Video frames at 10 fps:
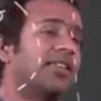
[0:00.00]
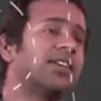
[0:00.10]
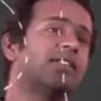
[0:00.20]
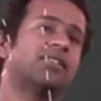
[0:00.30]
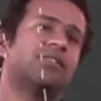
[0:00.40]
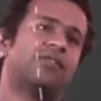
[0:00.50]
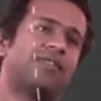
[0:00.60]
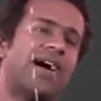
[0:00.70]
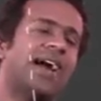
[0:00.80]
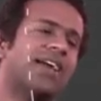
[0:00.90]
the
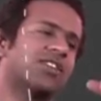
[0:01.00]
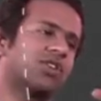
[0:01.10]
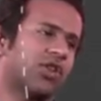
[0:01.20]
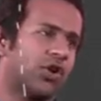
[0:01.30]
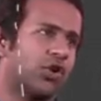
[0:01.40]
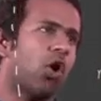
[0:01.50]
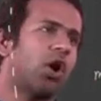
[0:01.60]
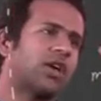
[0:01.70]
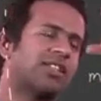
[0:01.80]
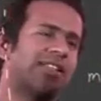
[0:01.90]
wires or the
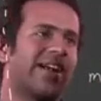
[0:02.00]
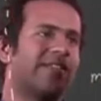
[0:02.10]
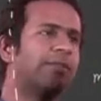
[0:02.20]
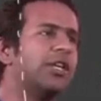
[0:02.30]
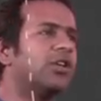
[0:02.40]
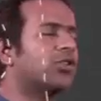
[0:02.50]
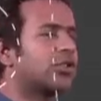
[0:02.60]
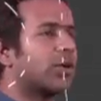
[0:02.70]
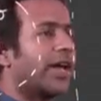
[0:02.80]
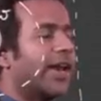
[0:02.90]
rods that have been
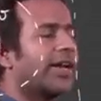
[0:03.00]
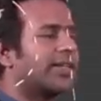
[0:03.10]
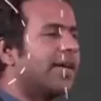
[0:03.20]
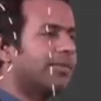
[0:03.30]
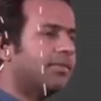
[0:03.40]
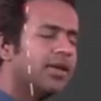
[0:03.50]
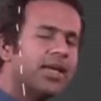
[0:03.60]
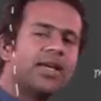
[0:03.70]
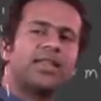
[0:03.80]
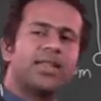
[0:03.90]
used to connect them,
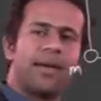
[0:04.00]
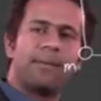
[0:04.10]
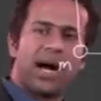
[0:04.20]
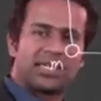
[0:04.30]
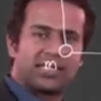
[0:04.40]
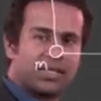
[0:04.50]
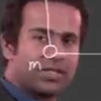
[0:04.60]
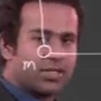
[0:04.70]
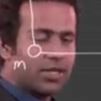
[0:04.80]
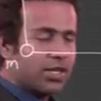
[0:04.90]
they are
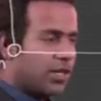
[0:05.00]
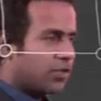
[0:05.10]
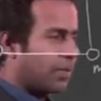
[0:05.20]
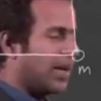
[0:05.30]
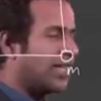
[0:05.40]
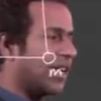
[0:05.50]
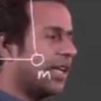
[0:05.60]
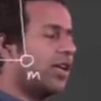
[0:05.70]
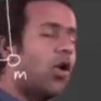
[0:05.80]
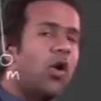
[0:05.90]
massless. So
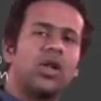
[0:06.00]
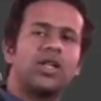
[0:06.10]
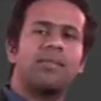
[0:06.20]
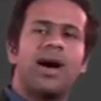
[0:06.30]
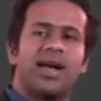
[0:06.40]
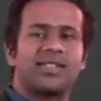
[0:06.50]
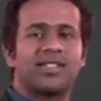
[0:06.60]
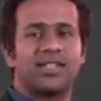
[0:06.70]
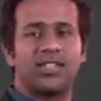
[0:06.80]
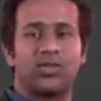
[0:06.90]
basically all the
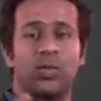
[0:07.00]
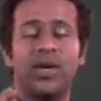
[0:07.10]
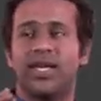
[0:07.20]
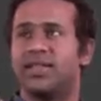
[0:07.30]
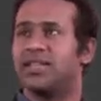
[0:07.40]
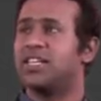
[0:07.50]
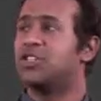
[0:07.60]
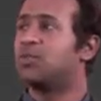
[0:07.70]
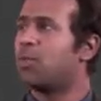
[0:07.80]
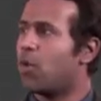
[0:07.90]
mass is with
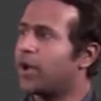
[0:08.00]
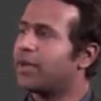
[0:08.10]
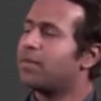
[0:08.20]
these point